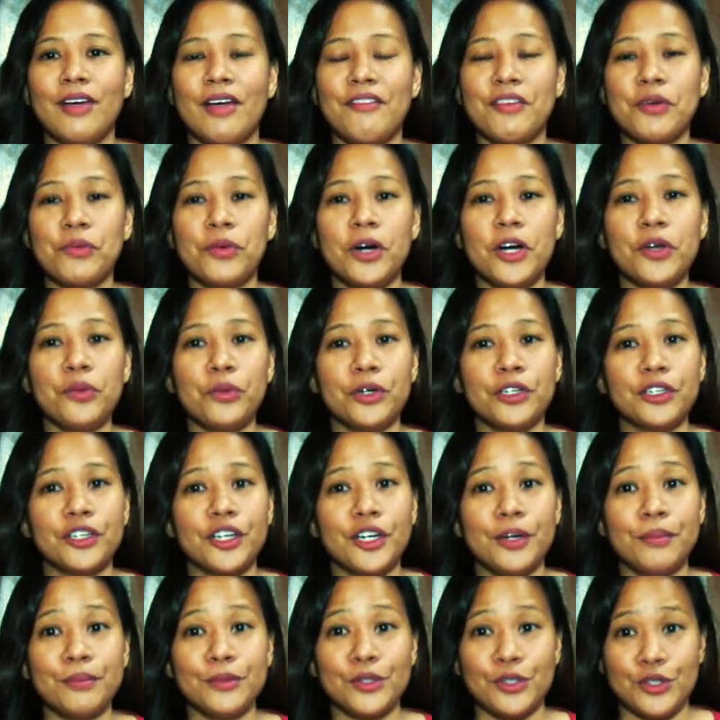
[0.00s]
everyone,
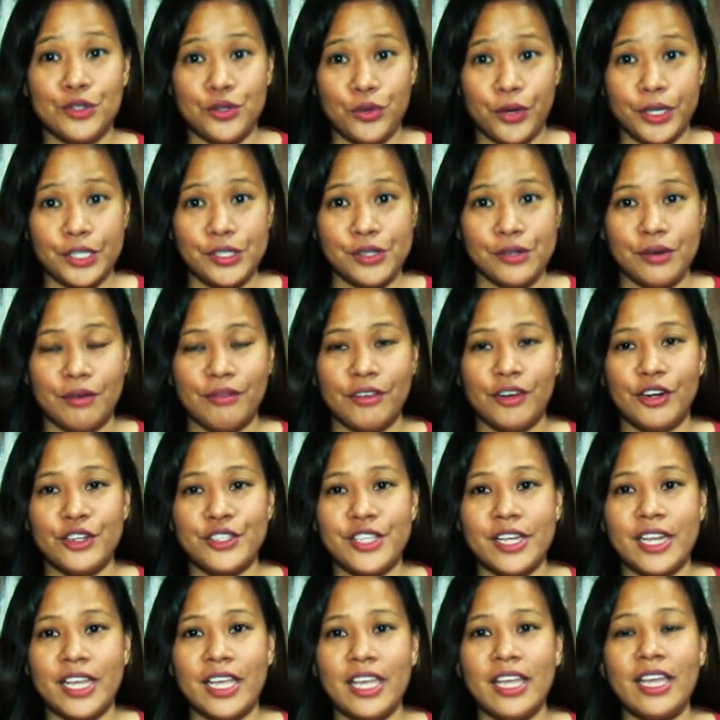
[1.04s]
welcome to Joie's
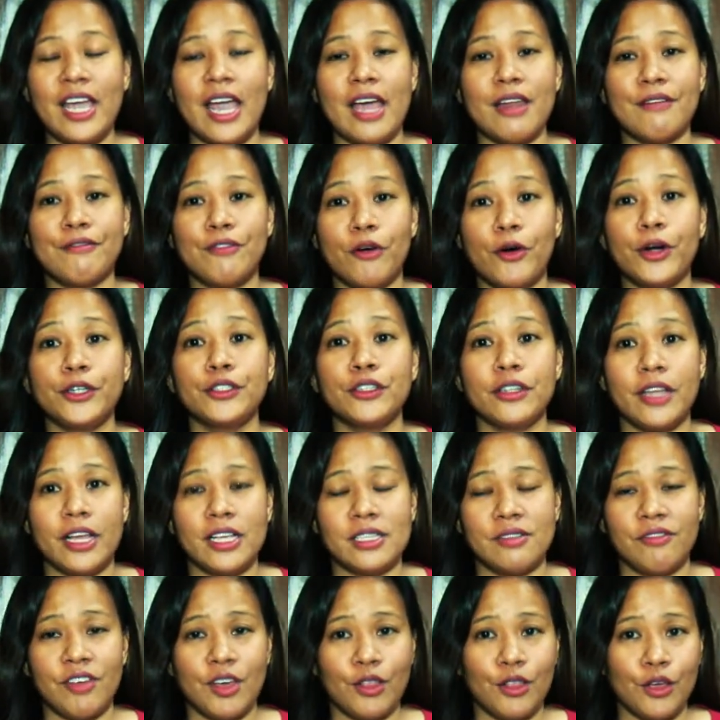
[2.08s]
University, and for today's
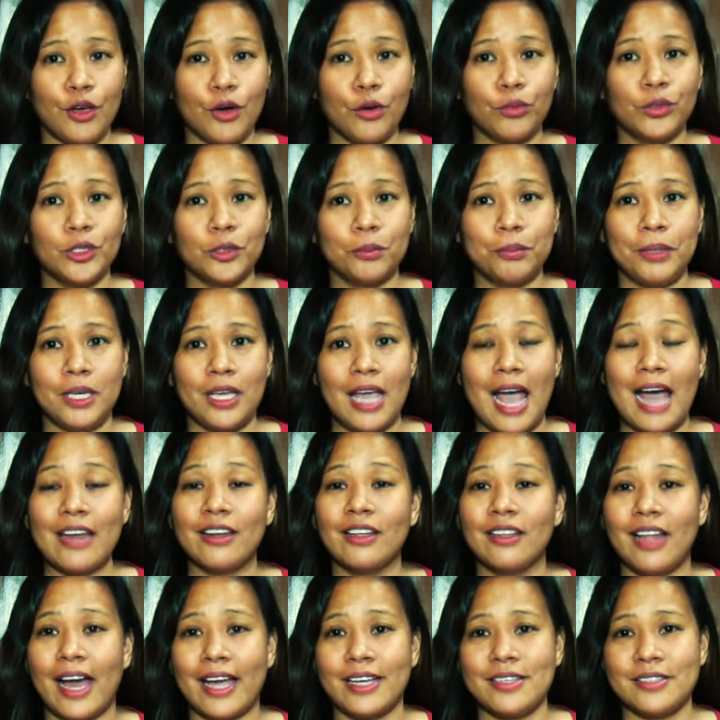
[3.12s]
video we'll be
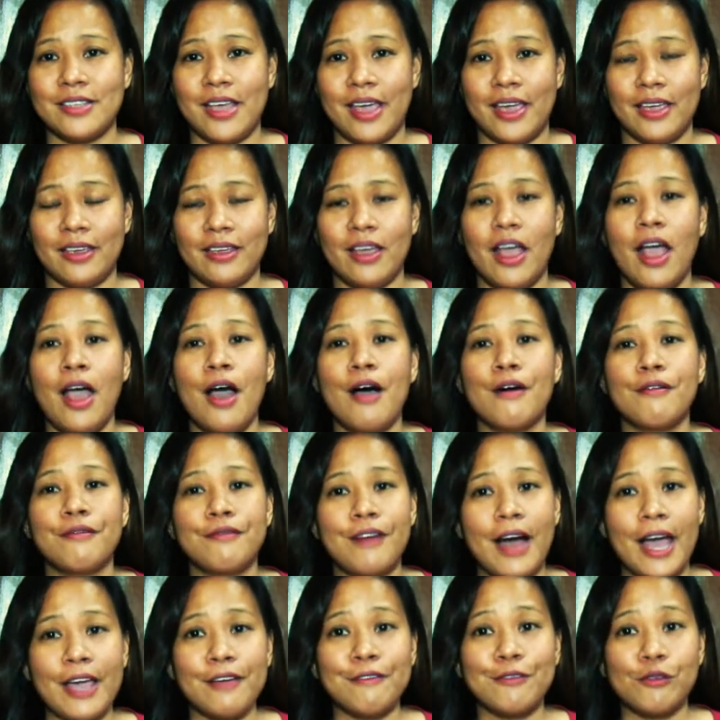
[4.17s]
analyzing
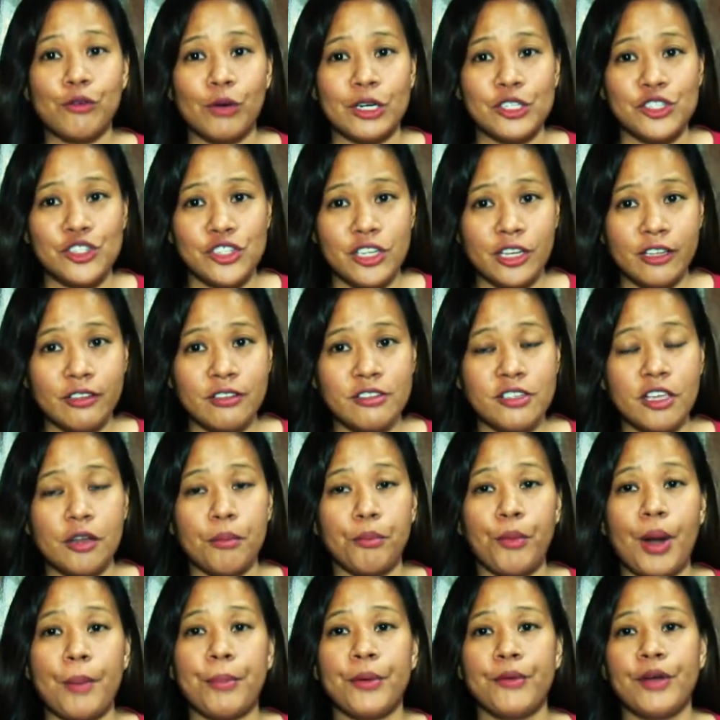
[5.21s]
5 questions in
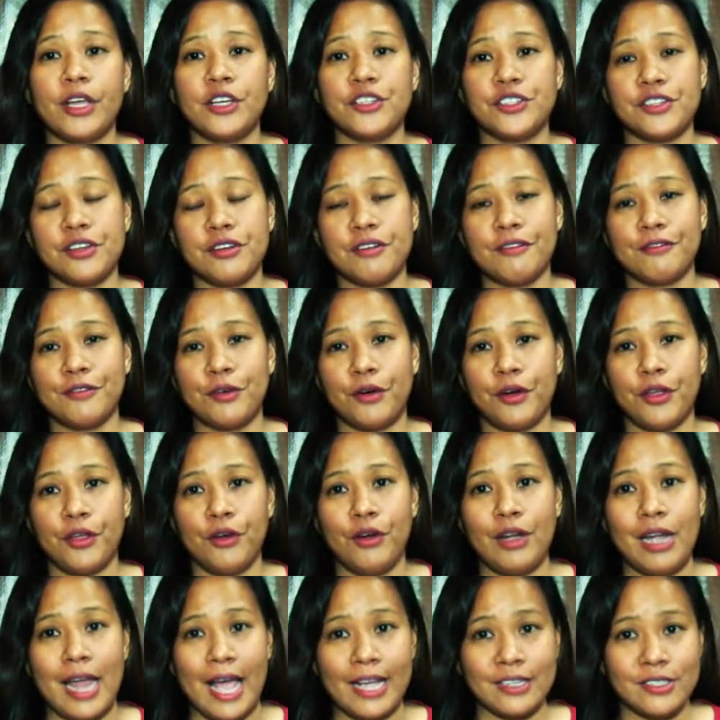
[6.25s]
preparation for
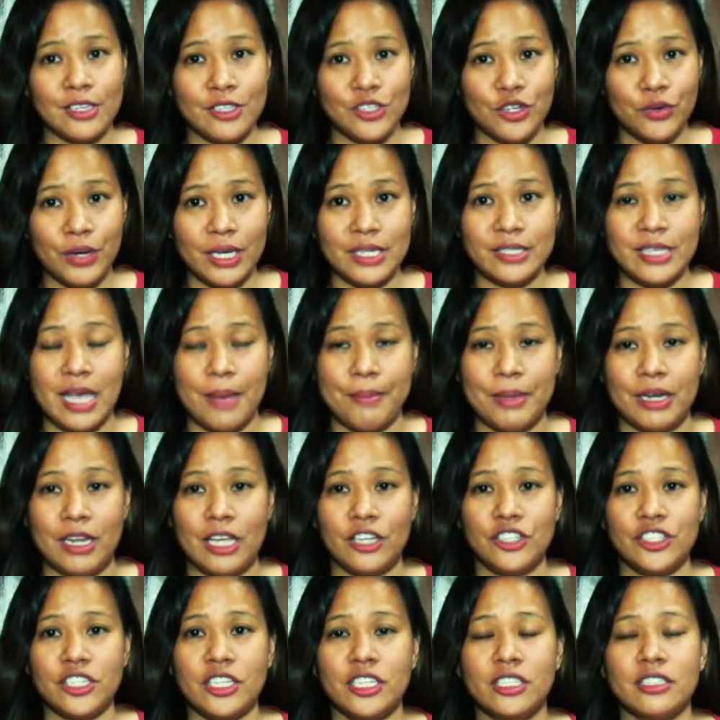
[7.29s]
your licensure
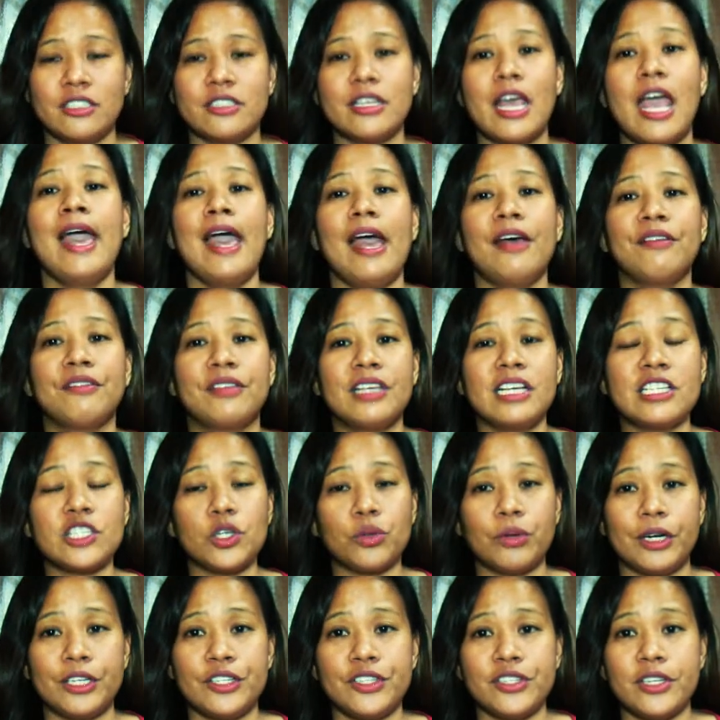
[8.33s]
examinations, and these
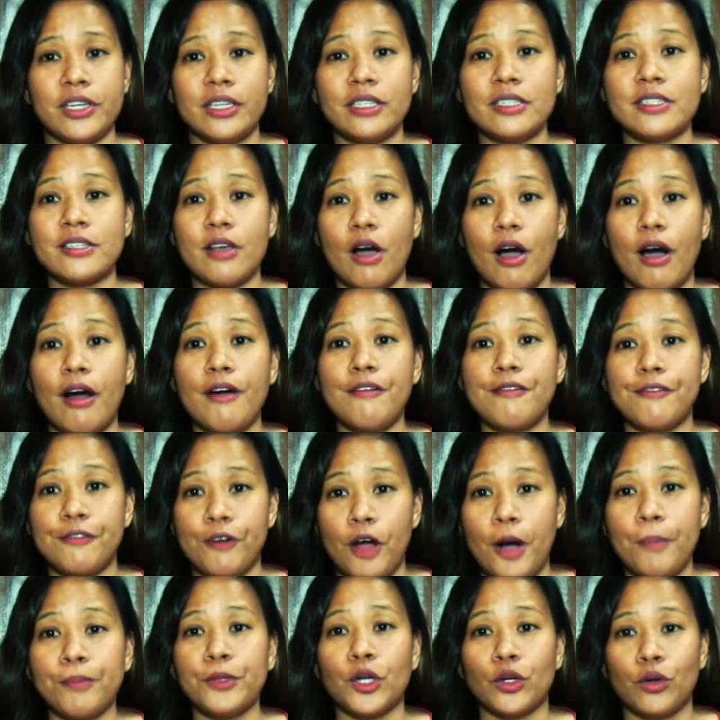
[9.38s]
questions are
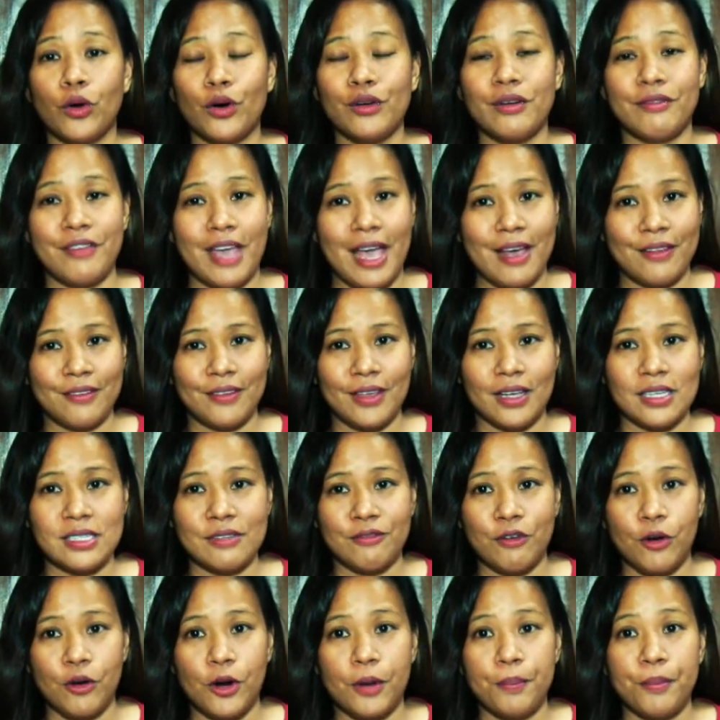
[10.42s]
from the Code of Ethics
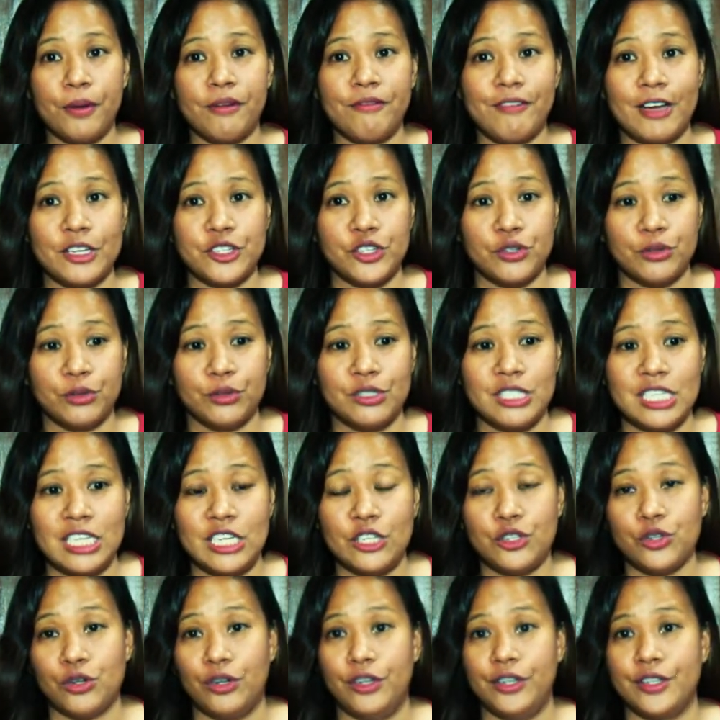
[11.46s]
for Professional
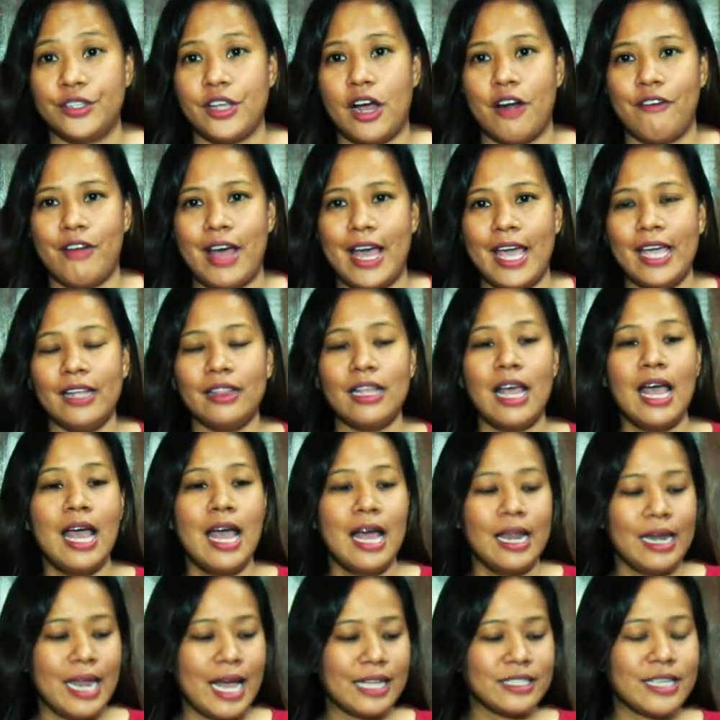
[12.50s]
Teachers. Alright,
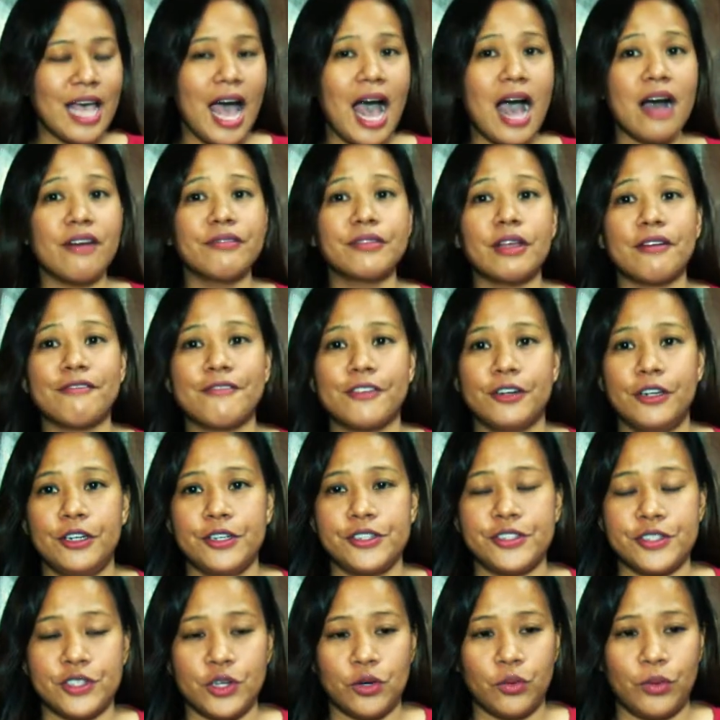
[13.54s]
let's have the
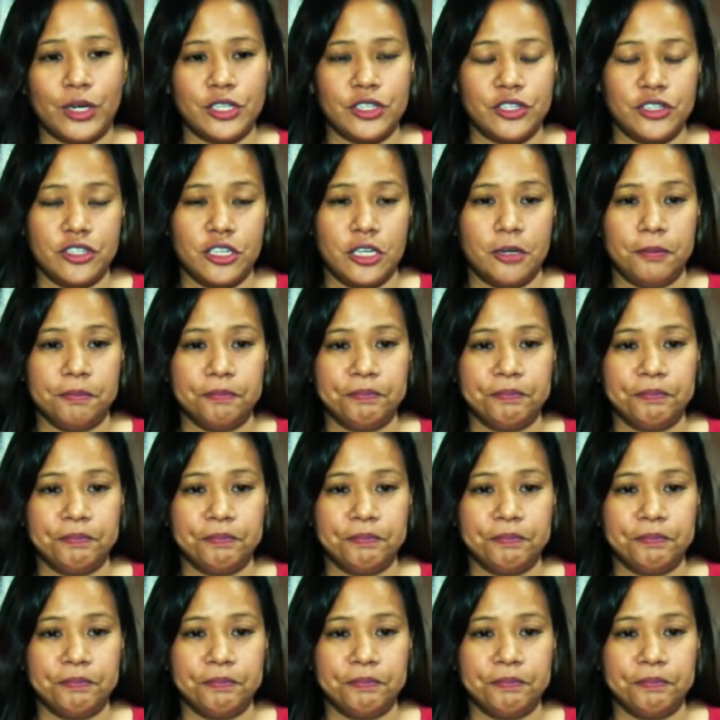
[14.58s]
first question.